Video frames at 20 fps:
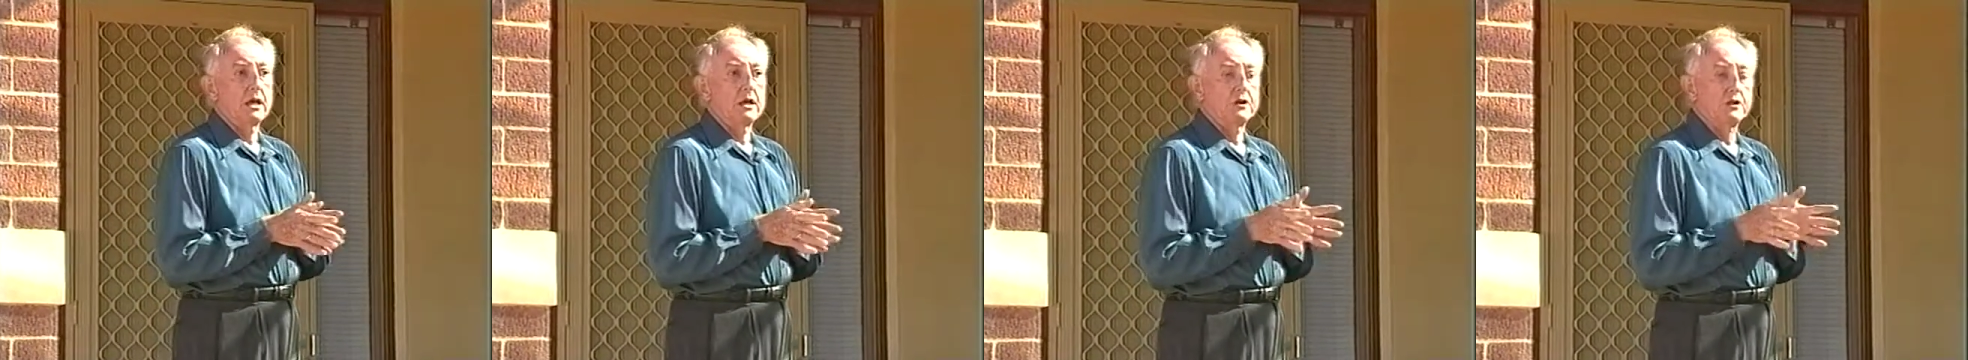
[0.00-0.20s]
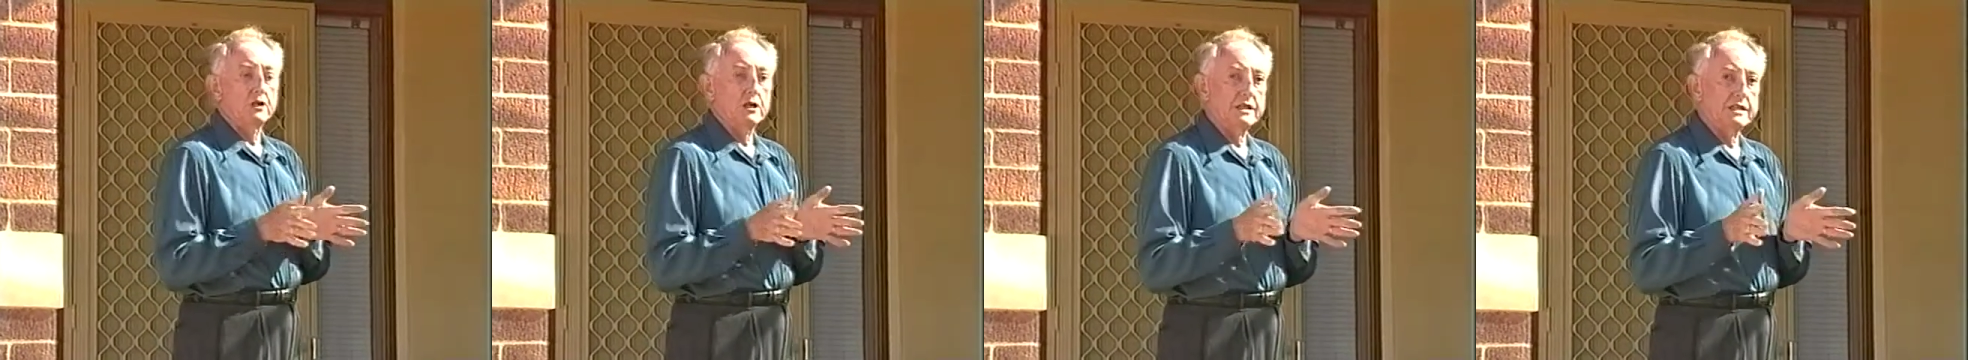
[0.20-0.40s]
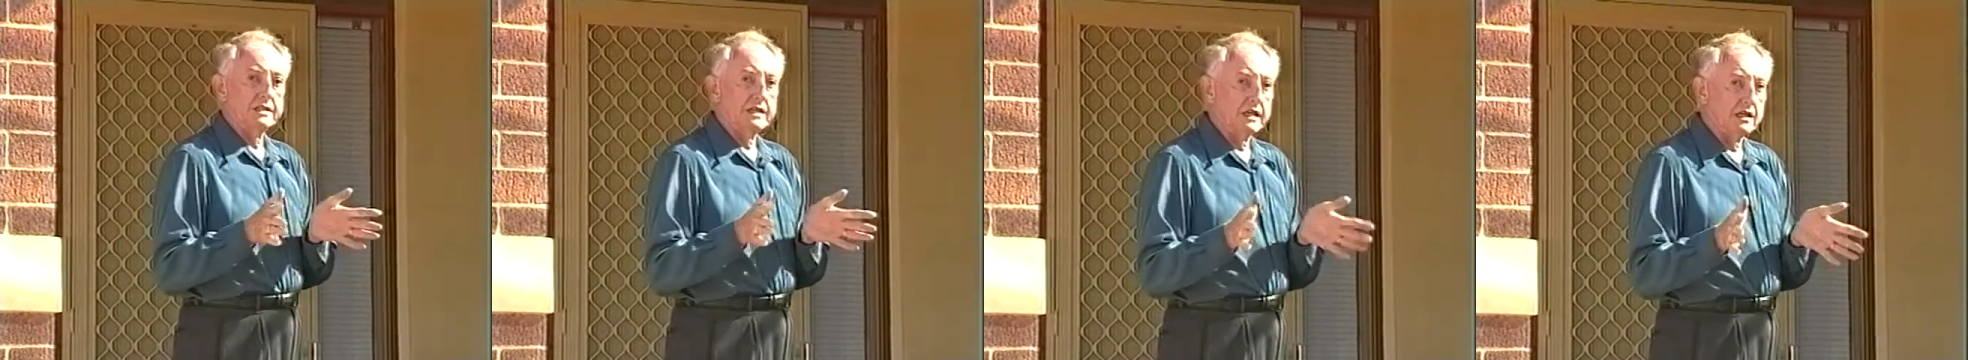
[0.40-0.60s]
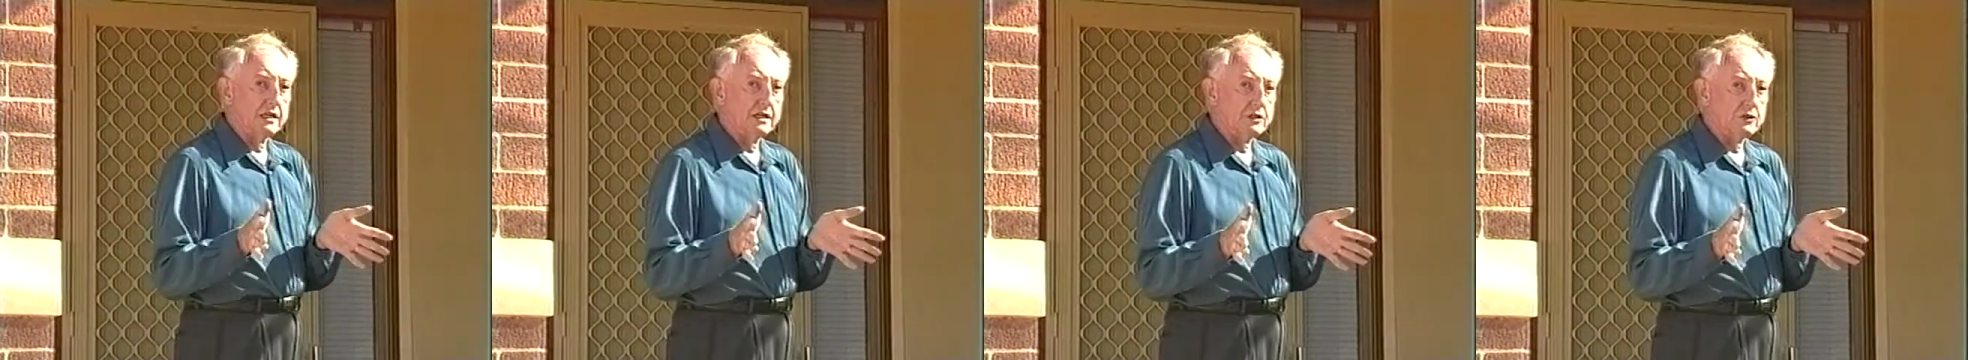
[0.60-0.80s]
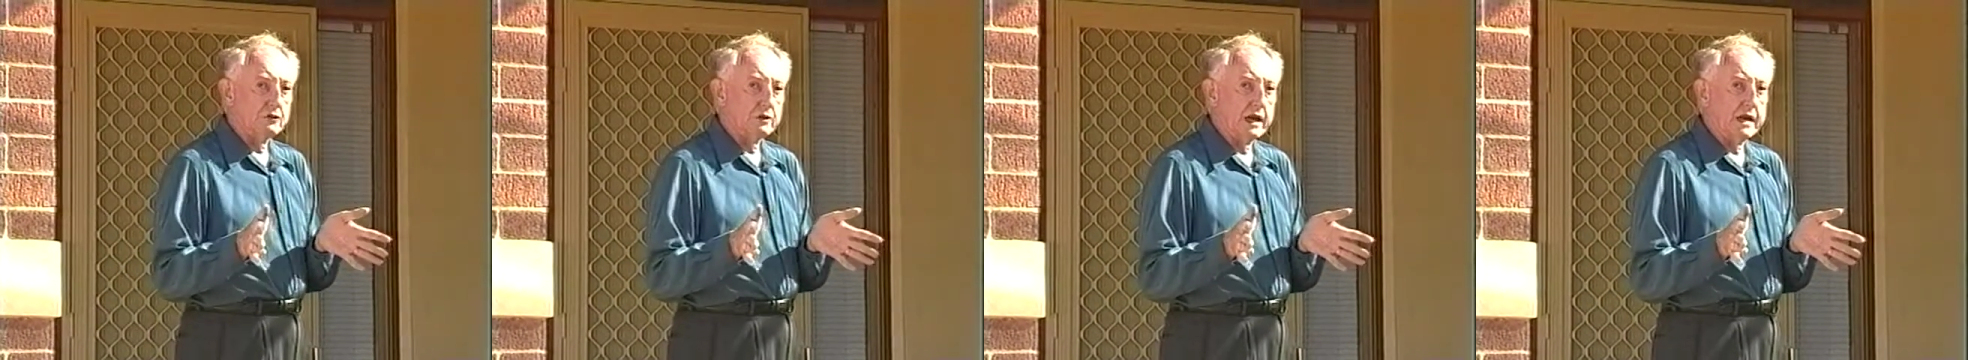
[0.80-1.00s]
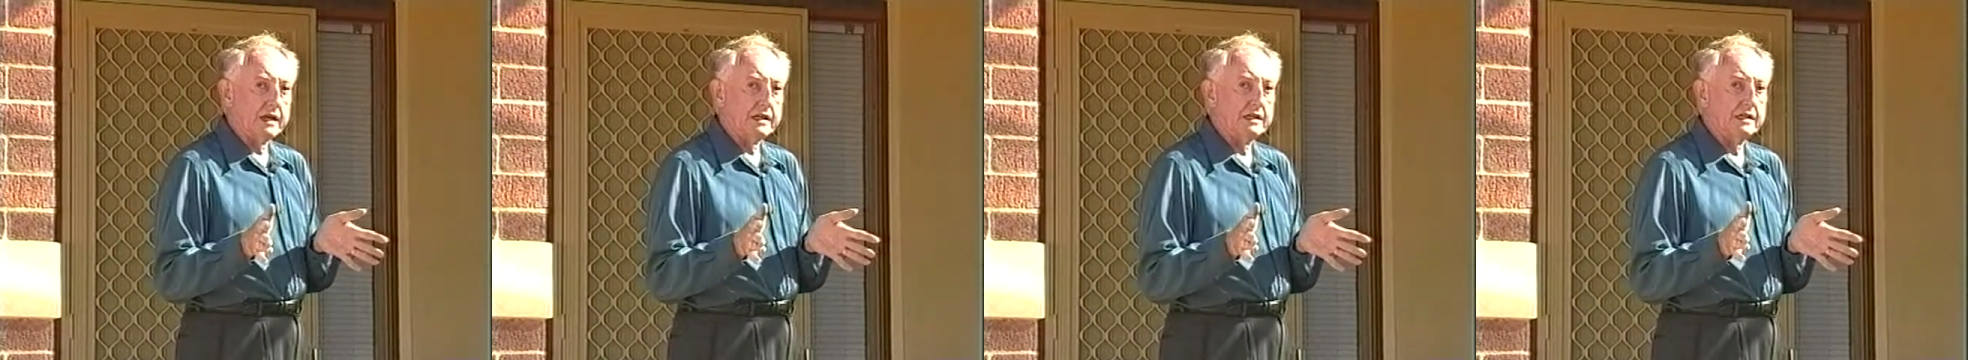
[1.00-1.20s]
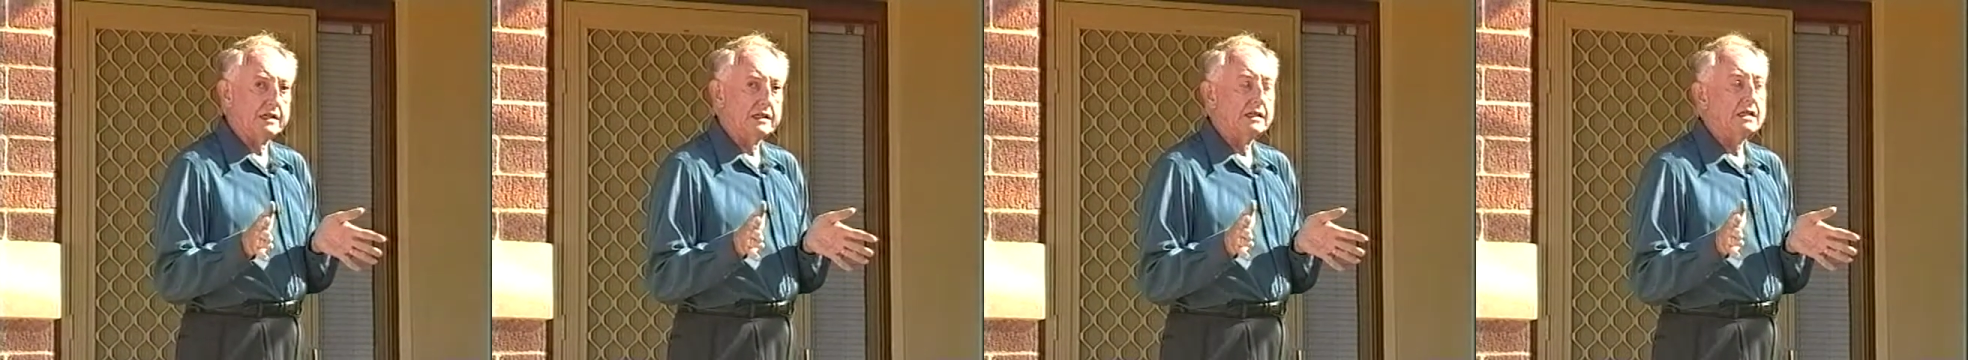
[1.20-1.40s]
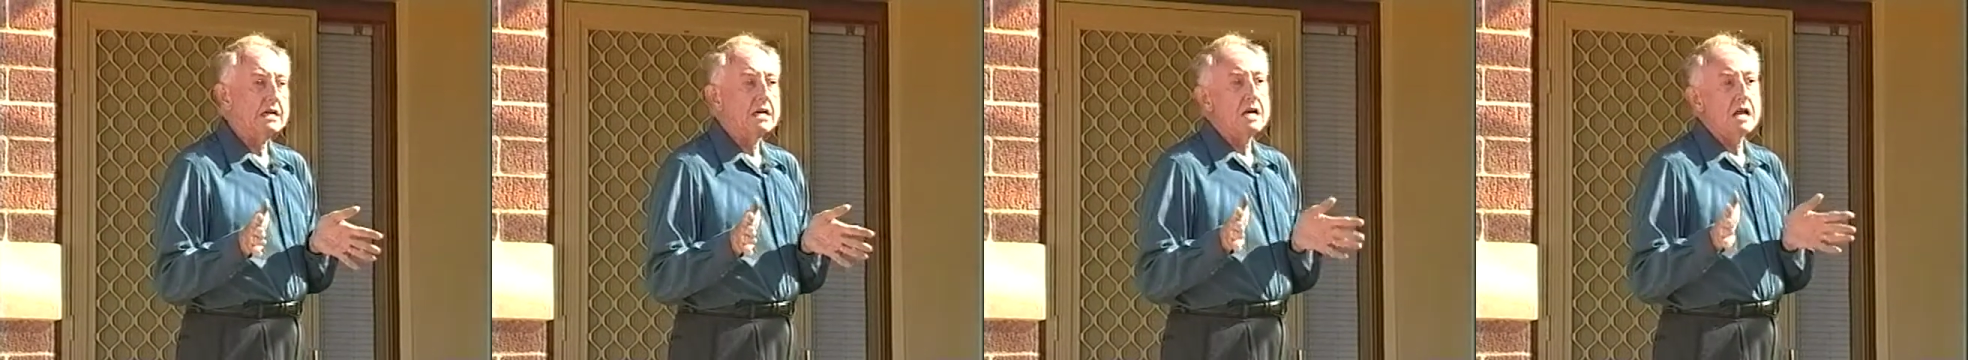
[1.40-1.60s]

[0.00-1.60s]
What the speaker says: She's illustrated